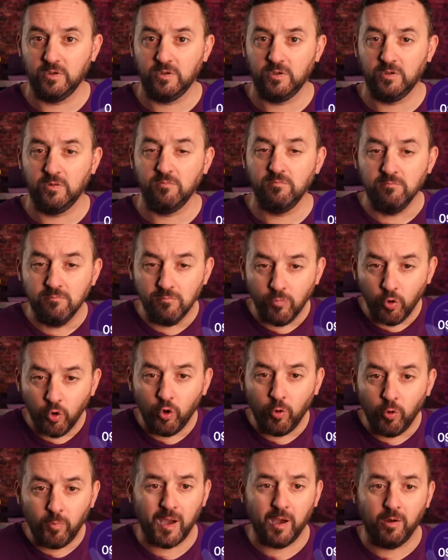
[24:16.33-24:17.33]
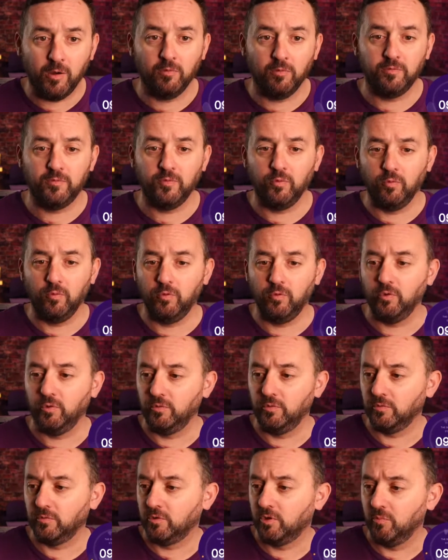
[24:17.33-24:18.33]
More powerful than
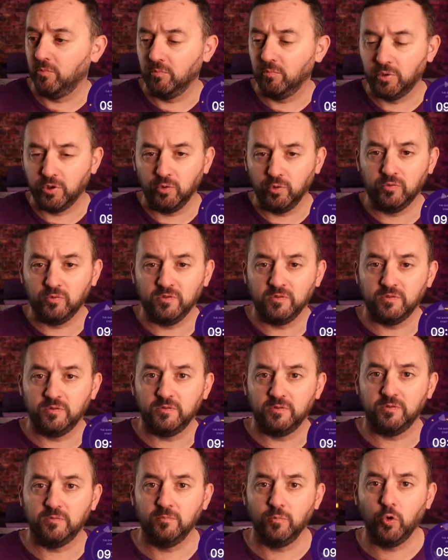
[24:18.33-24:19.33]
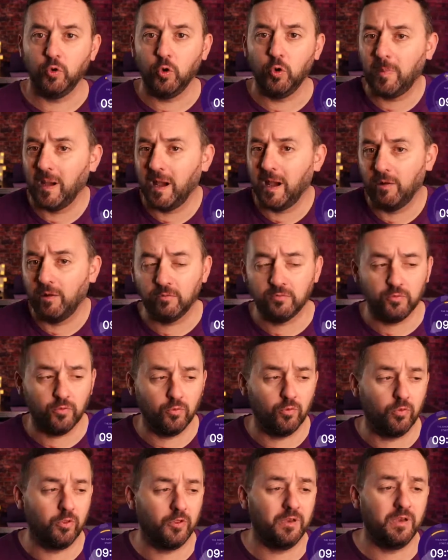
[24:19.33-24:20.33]
computers, more powerful
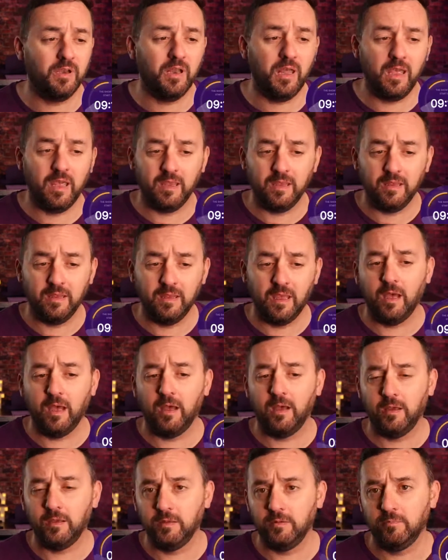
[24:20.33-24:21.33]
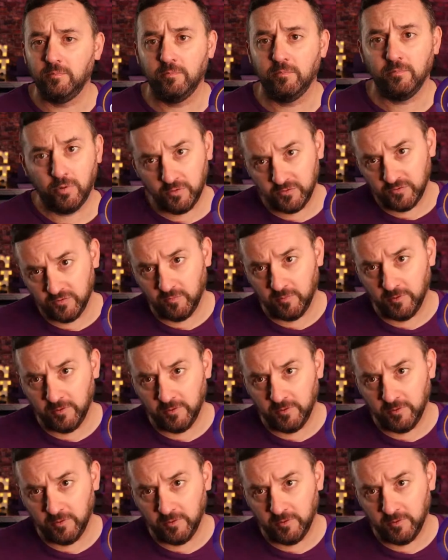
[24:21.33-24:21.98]
than AI, possibly.